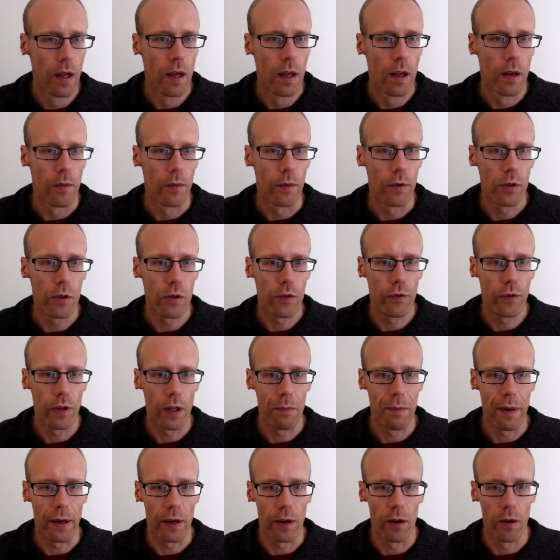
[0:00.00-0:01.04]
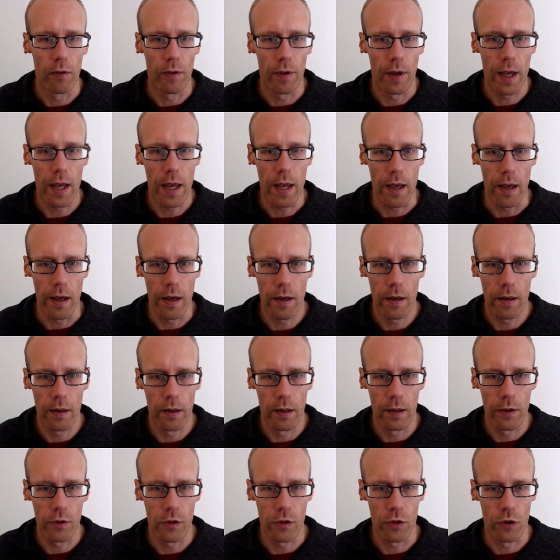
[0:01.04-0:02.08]
We just flip back over here.
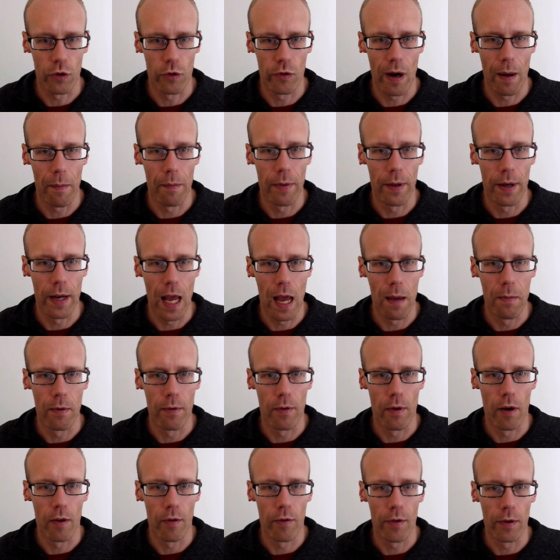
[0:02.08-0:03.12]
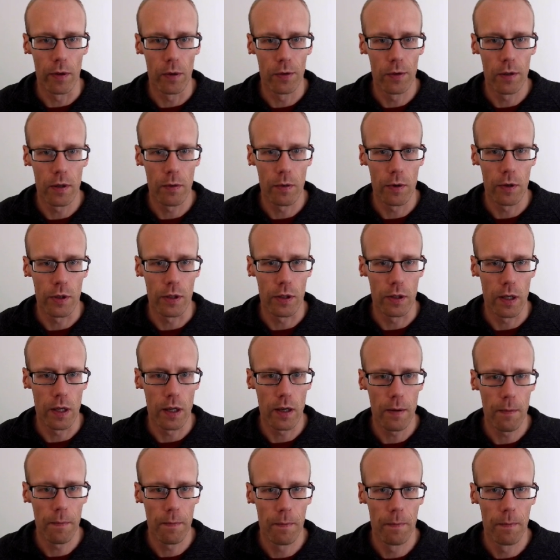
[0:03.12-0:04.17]
Let's just grab the name of our filter, which is there.
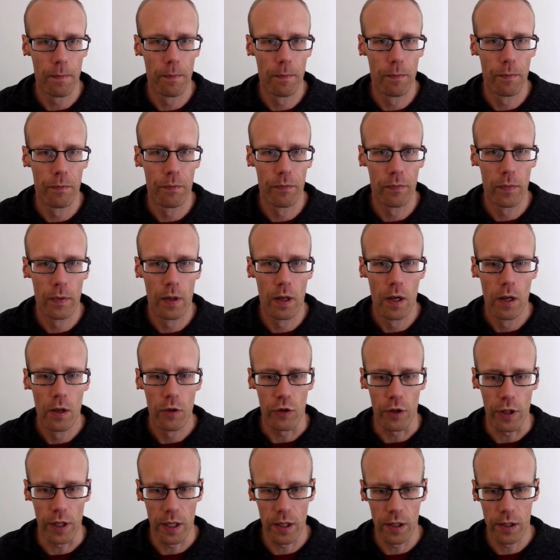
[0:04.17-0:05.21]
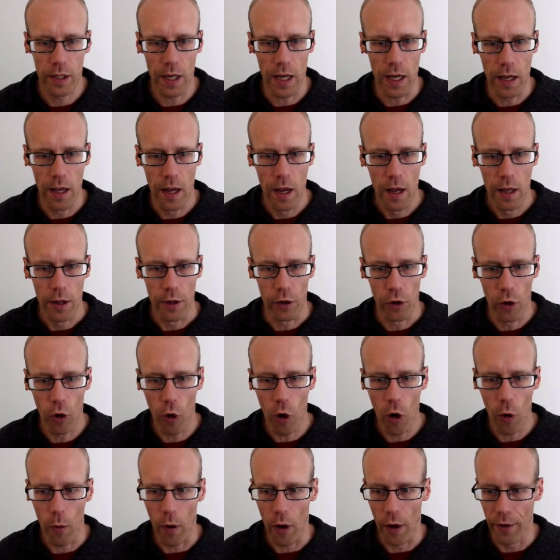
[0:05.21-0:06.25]
So you can see the
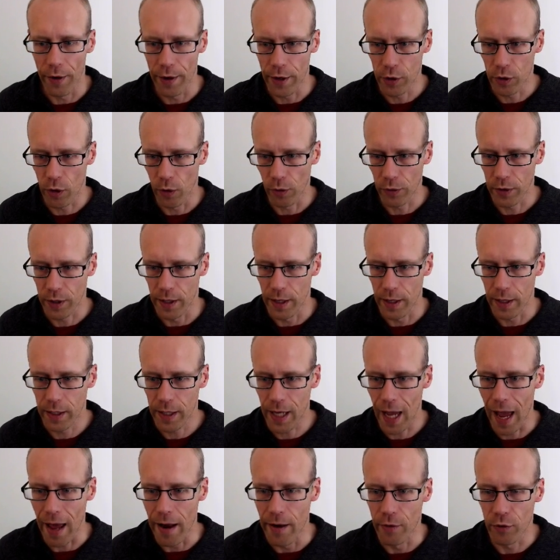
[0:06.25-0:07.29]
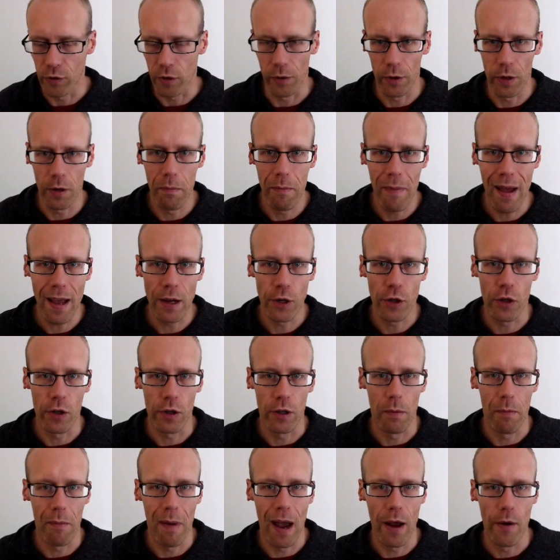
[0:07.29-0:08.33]
core one is hooked in at 10. So I'm going to make sure that
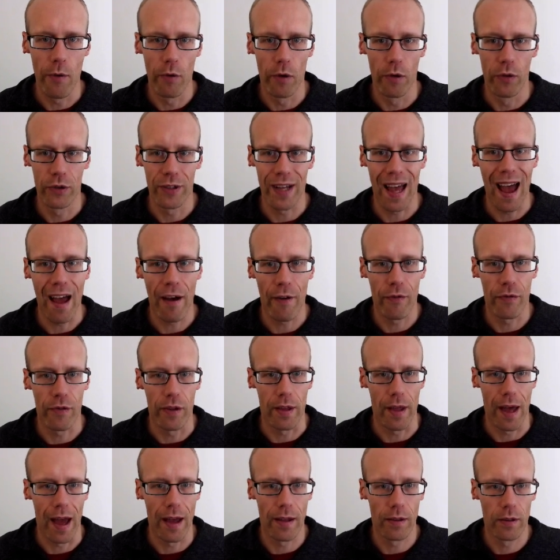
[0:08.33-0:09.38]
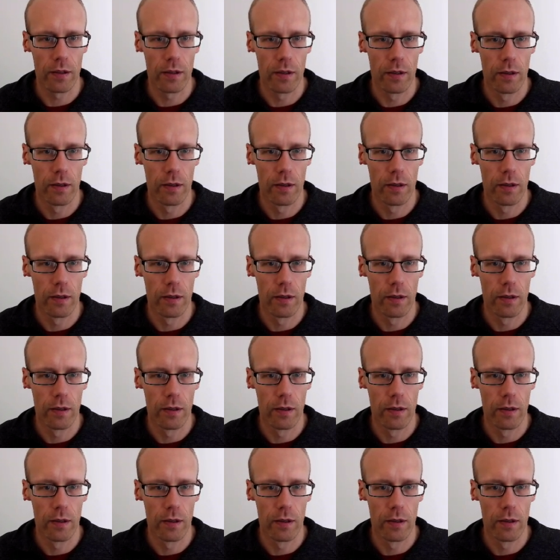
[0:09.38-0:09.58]
mine runs after that,